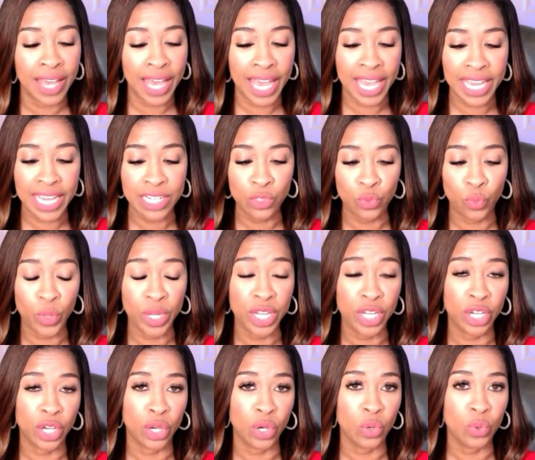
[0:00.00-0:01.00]
and we
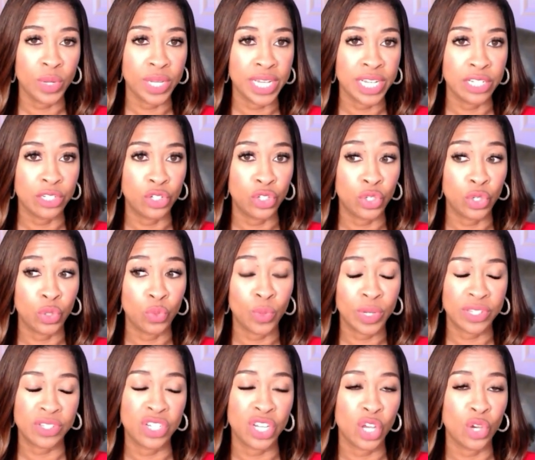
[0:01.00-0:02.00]
go into
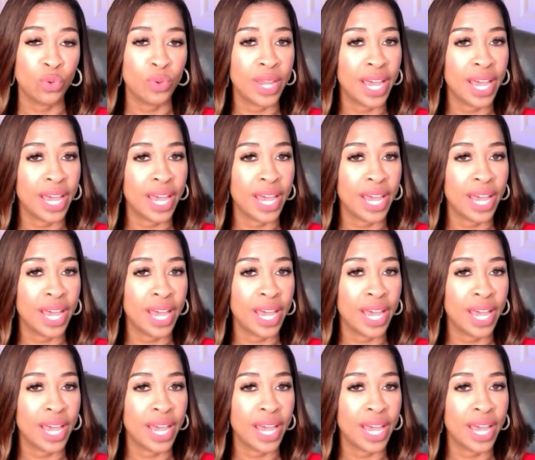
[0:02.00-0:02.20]
what's known